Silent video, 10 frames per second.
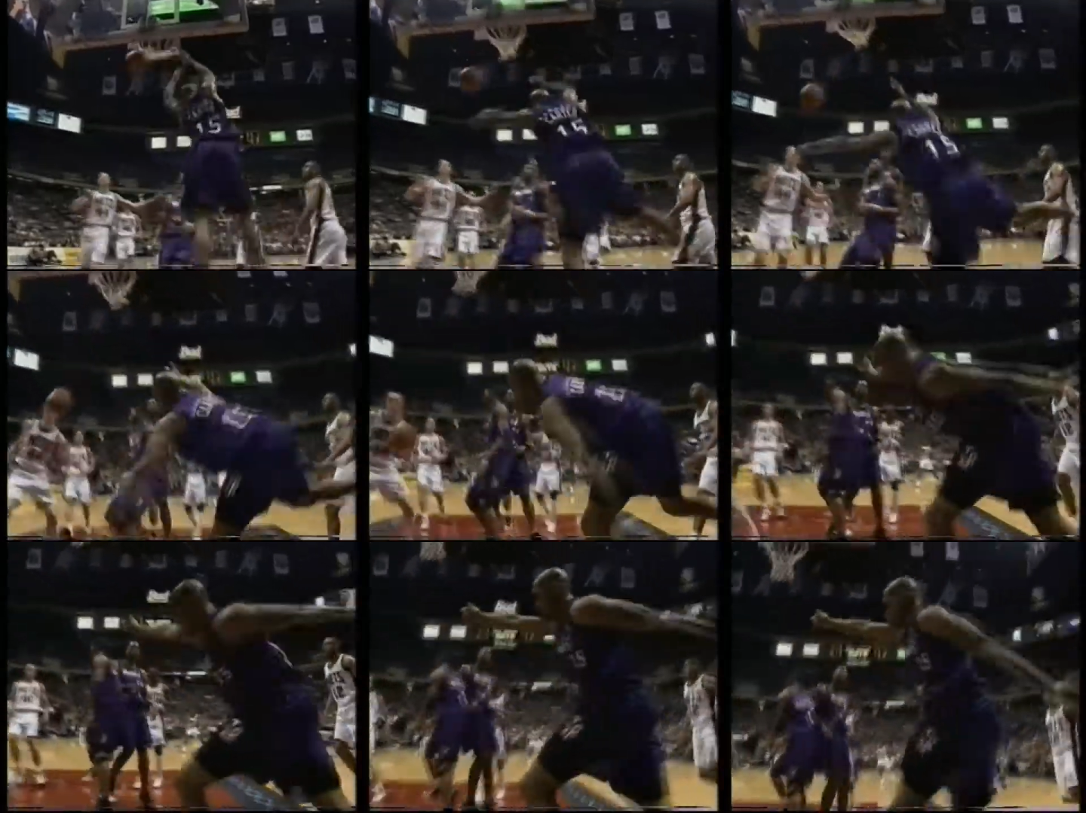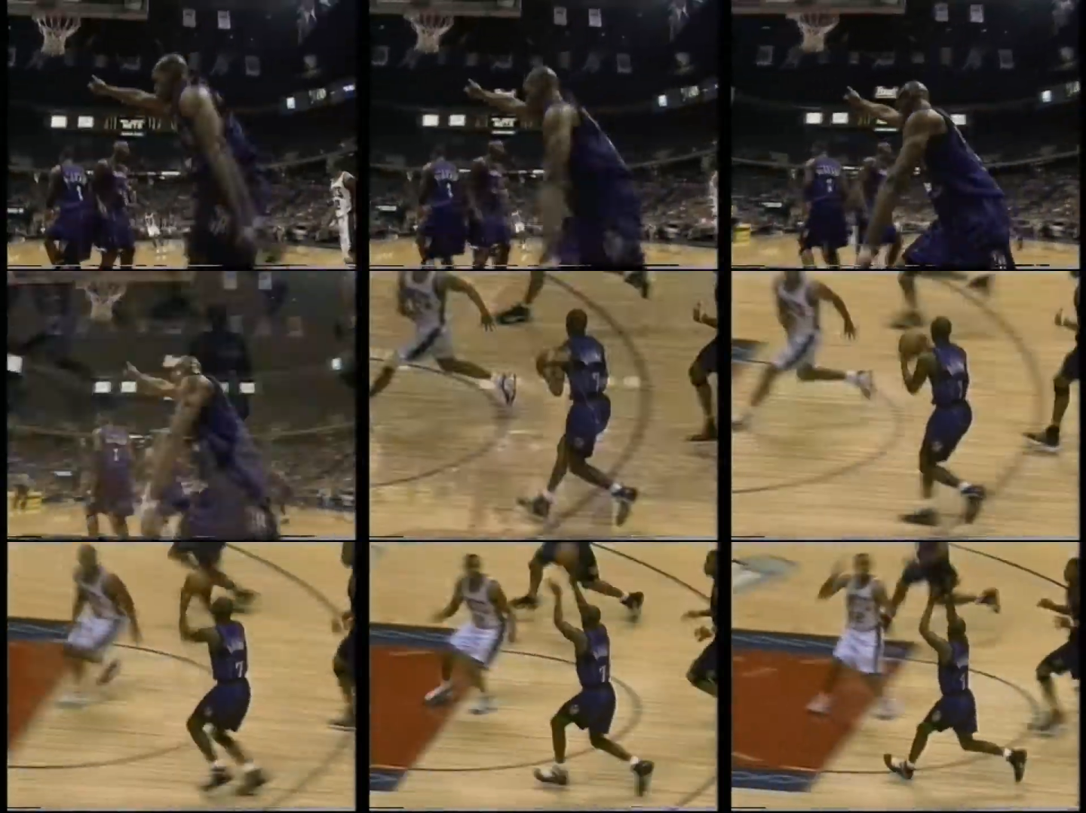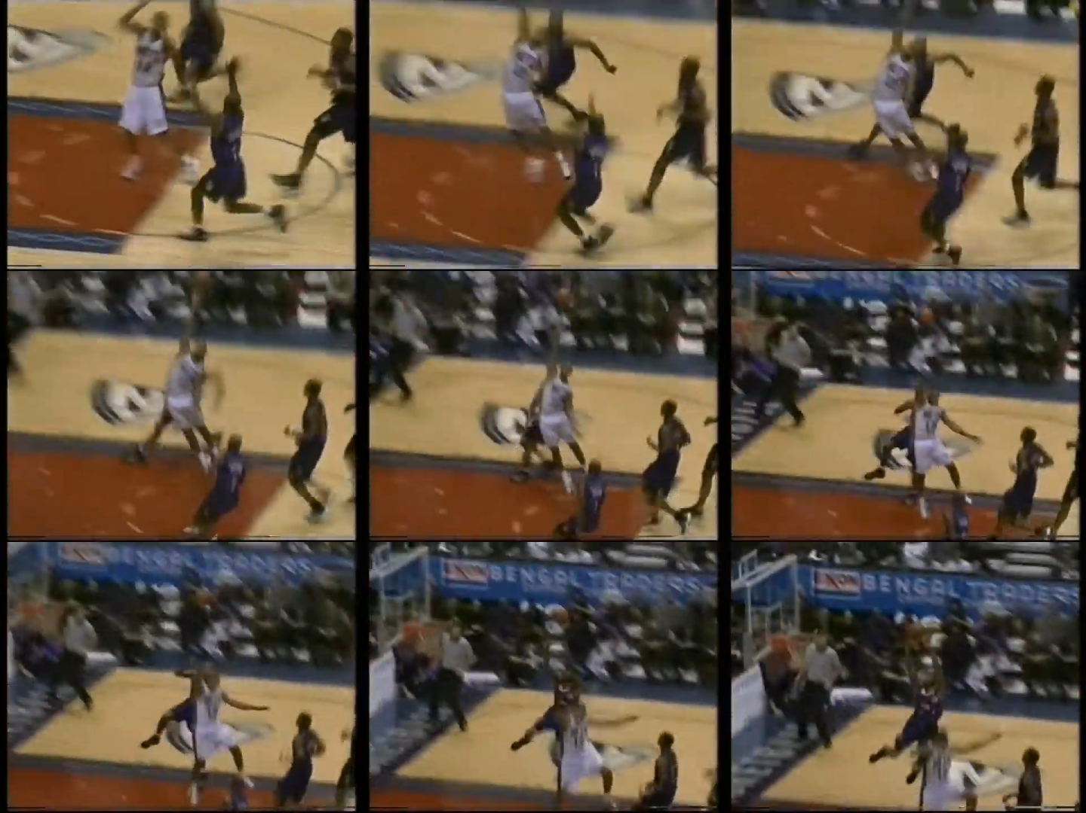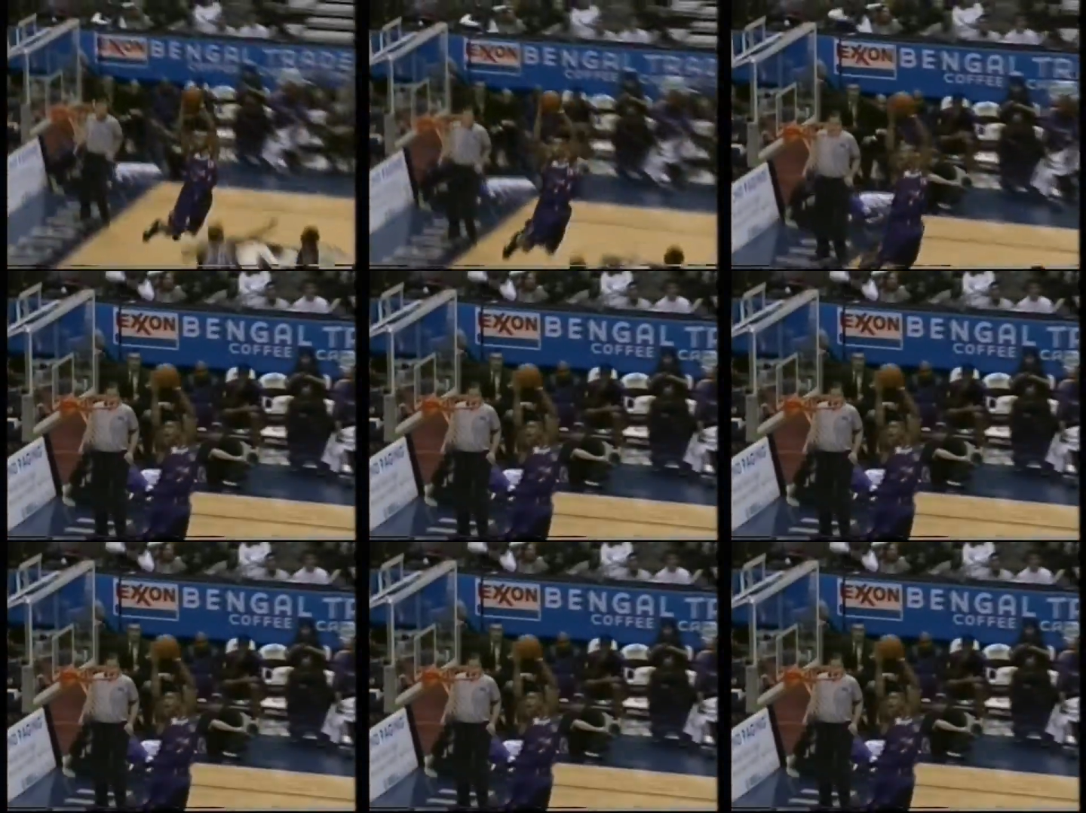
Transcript: Nobody's mouth can be seen.